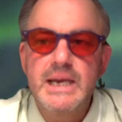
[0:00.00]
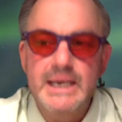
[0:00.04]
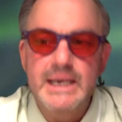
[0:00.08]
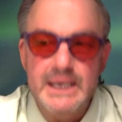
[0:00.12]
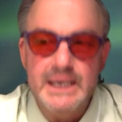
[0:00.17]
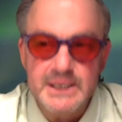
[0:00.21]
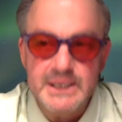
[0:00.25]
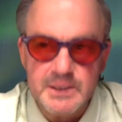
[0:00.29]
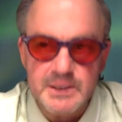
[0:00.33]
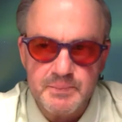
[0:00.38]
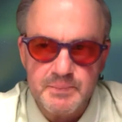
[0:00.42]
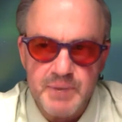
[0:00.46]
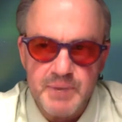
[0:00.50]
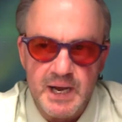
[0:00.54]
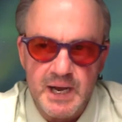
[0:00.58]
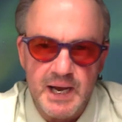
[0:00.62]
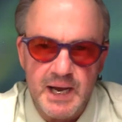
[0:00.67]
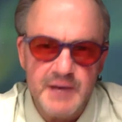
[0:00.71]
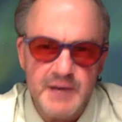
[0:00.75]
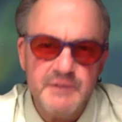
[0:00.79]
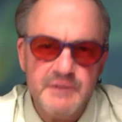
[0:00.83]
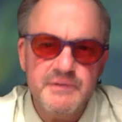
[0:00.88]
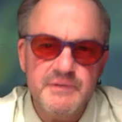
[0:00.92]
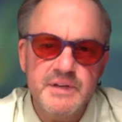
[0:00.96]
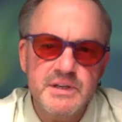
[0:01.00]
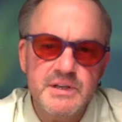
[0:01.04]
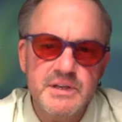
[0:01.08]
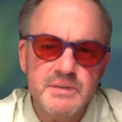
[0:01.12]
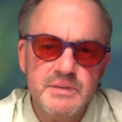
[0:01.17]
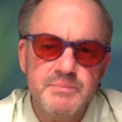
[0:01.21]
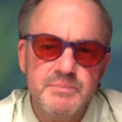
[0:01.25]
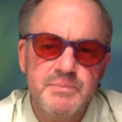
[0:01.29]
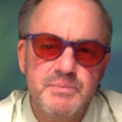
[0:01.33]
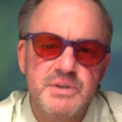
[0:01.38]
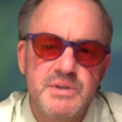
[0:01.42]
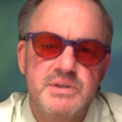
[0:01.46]
Is it part of
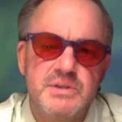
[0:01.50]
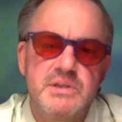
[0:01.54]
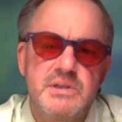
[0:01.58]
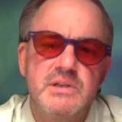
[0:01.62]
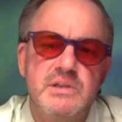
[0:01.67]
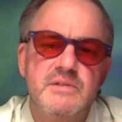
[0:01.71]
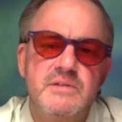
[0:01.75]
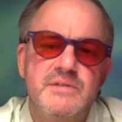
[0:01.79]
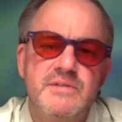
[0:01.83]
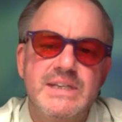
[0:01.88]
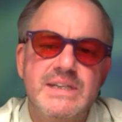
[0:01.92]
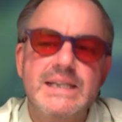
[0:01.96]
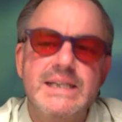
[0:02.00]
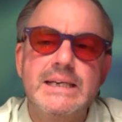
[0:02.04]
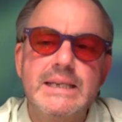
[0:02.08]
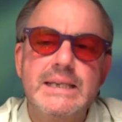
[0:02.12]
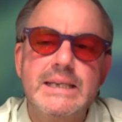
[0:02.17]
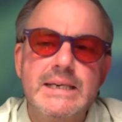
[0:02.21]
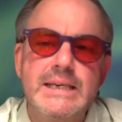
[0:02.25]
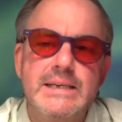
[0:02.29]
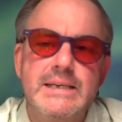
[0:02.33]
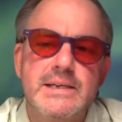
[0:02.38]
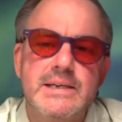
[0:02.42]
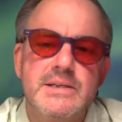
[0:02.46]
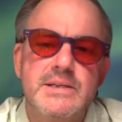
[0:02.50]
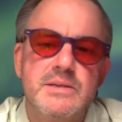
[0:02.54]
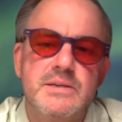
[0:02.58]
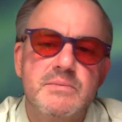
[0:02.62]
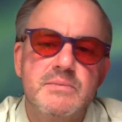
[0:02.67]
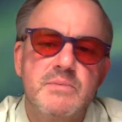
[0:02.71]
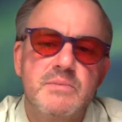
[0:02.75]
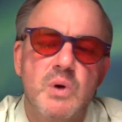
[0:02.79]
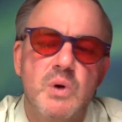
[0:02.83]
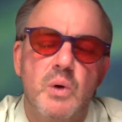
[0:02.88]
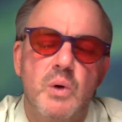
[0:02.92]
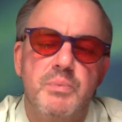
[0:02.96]
this perceived
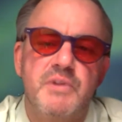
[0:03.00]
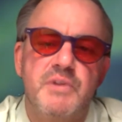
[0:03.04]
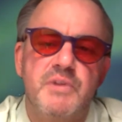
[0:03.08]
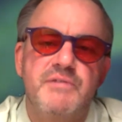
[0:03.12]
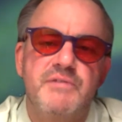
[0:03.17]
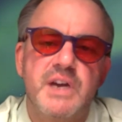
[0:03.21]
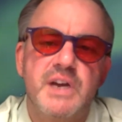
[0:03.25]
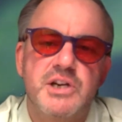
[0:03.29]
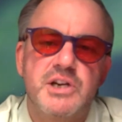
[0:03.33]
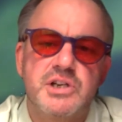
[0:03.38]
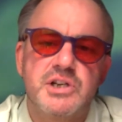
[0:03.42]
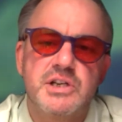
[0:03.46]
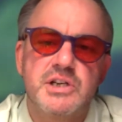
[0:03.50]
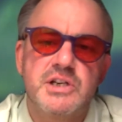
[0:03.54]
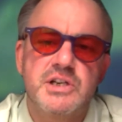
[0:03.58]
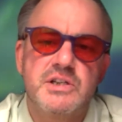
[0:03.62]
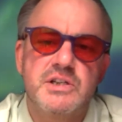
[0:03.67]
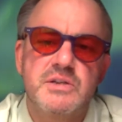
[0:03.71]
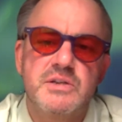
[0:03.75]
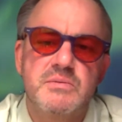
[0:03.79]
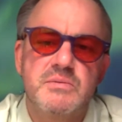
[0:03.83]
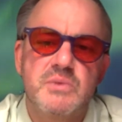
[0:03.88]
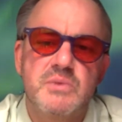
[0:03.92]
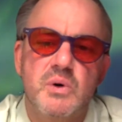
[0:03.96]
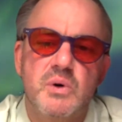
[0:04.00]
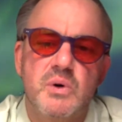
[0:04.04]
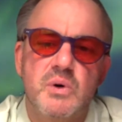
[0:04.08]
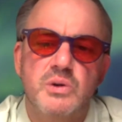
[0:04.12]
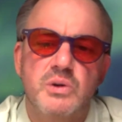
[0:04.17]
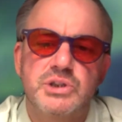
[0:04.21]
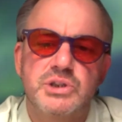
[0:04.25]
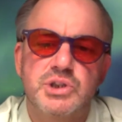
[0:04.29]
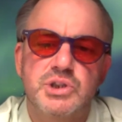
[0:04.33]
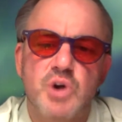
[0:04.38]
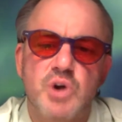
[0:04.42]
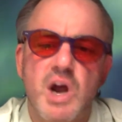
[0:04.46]
elitism or perfectionism or
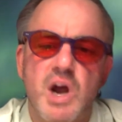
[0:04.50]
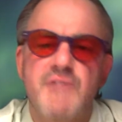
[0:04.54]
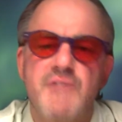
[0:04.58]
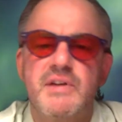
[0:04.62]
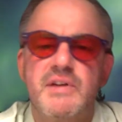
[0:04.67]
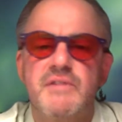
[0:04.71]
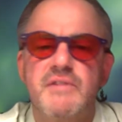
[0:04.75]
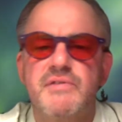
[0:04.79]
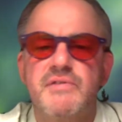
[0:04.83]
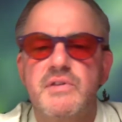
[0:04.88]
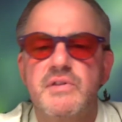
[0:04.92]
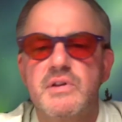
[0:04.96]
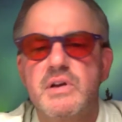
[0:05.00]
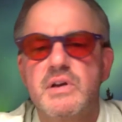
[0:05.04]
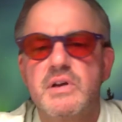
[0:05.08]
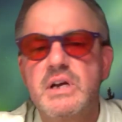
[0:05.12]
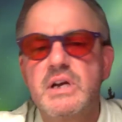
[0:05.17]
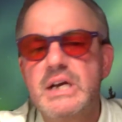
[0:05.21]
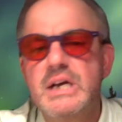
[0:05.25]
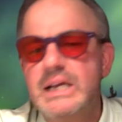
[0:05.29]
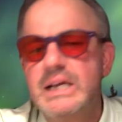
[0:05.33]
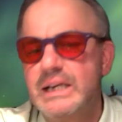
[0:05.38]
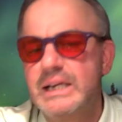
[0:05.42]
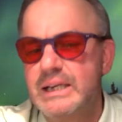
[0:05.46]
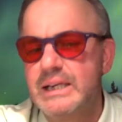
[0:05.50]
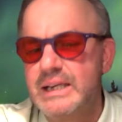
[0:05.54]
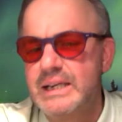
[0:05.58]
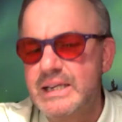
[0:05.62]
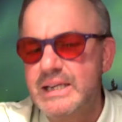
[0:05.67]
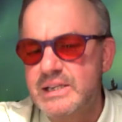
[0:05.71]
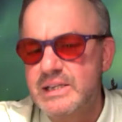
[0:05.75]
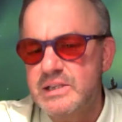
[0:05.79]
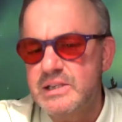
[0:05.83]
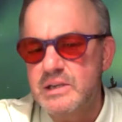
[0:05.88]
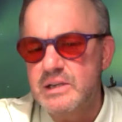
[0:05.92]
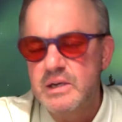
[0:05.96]
striving for the
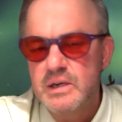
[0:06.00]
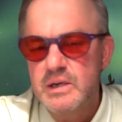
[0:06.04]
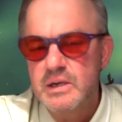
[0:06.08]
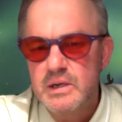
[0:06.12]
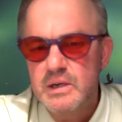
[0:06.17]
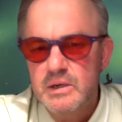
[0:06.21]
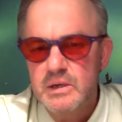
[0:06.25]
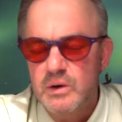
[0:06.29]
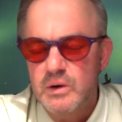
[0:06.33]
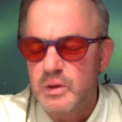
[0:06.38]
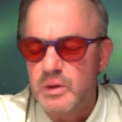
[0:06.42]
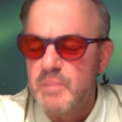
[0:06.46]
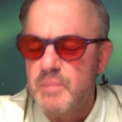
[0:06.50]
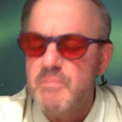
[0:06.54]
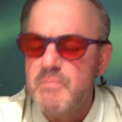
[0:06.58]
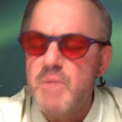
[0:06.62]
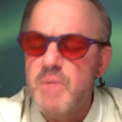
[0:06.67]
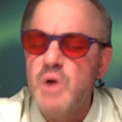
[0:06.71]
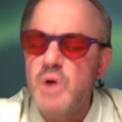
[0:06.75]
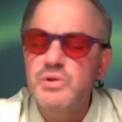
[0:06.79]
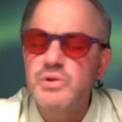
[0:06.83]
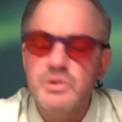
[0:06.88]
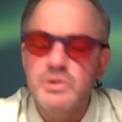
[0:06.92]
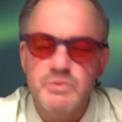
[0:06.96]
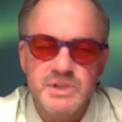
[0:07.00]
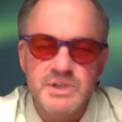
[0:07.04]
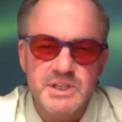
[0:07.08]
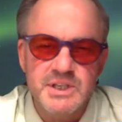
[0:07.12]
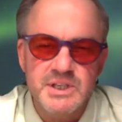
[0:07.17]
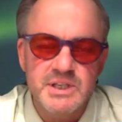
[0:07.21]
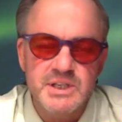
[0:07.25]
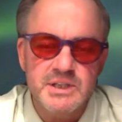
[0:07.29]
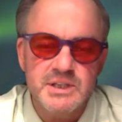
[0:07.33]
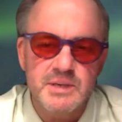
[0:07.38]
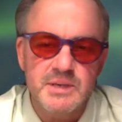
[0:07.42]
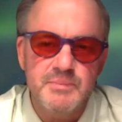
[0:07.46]
least or the most
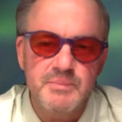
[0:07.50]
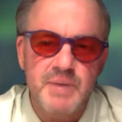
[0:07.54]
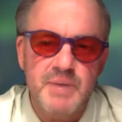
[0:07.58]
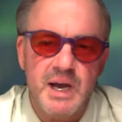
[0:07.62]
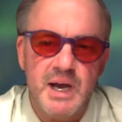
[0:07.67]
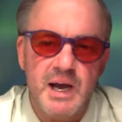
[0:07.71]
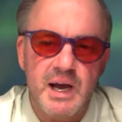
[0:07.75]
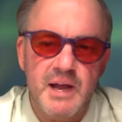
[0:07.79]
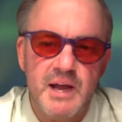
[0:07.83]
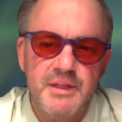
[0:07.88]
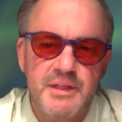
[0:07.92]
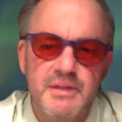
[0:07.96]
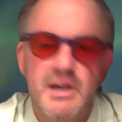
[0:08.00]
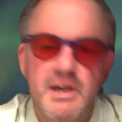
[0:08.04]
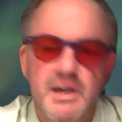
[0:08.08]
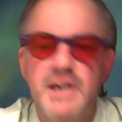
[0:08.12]
resistant path?